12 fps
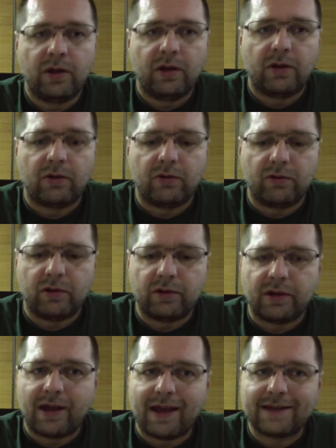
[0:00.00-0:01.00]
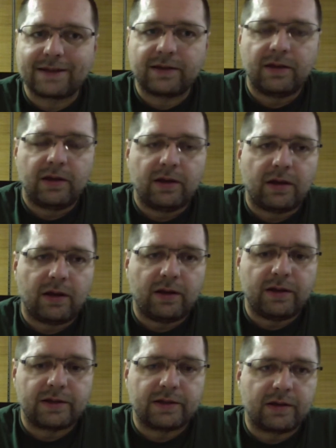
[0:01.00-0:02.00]
the desk, and it
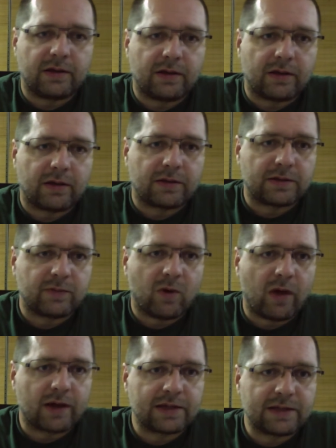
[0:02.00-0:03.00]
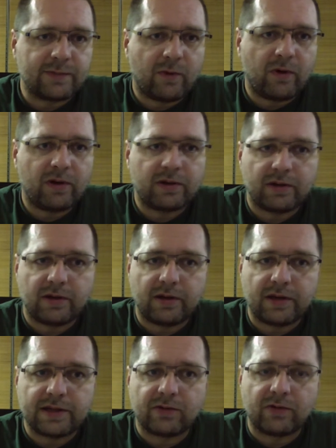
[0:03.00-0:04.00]
is a small access point, it
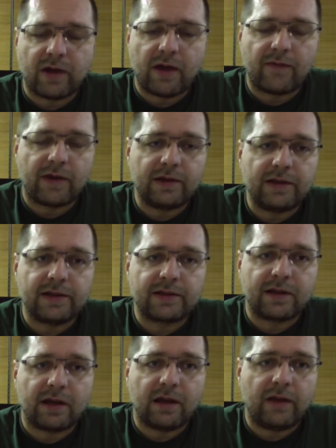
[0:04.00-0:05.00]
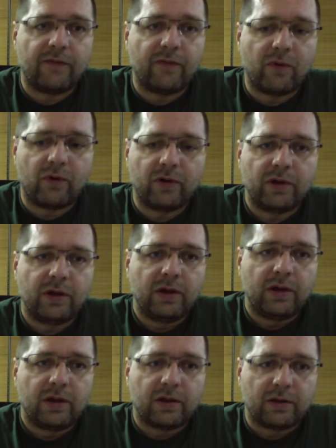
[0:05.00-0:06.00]
needs to have at least L4
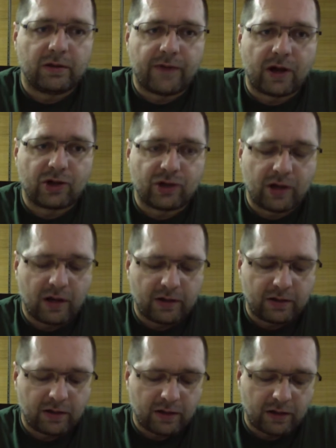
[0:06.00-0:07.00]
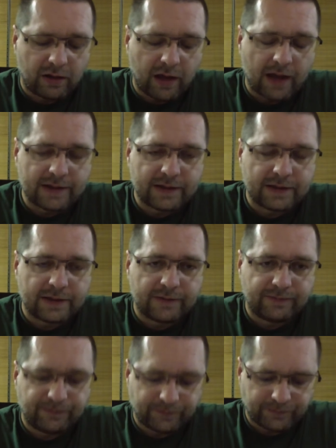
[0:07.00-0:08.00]
functionality and license.
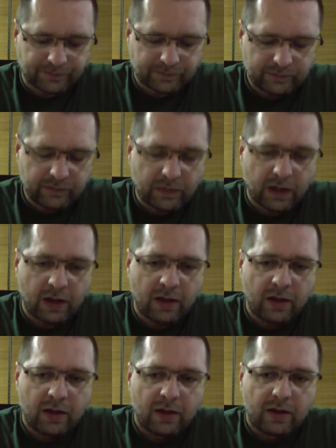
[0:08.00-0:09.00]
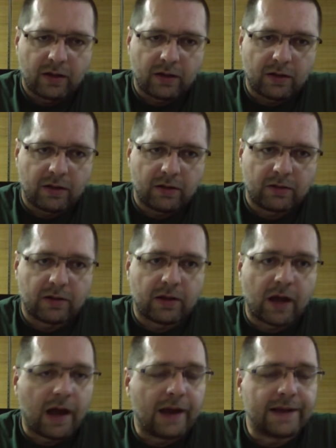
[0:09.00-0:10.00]
The
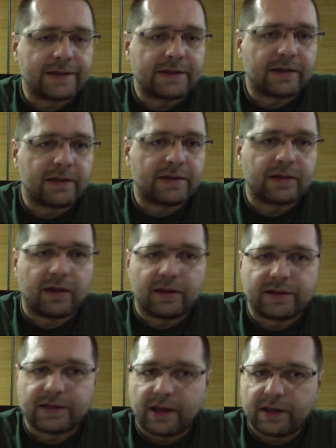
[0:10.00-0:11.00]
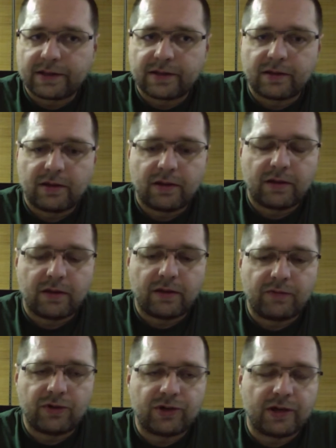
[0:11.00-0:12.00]
highest is L6,
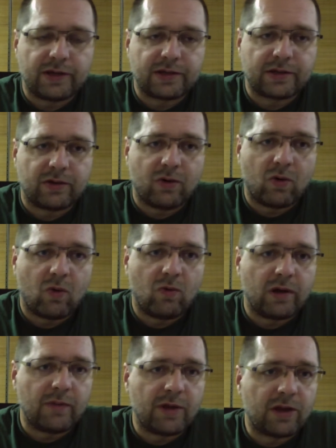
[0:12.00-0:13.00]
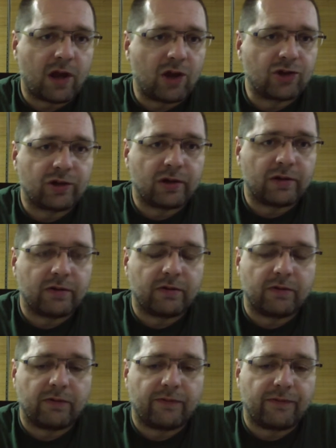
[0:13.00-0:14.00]
which has no limitation
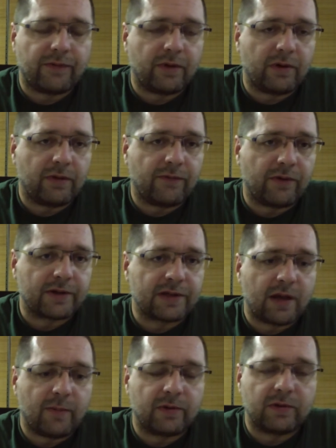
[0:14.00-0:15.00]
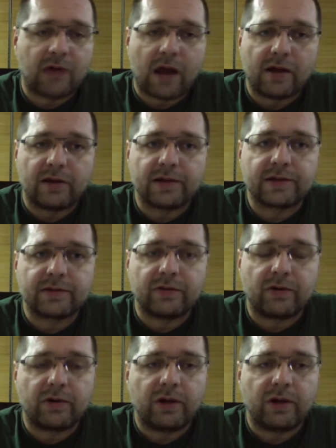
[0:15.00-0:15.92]
of, for example, tunnels or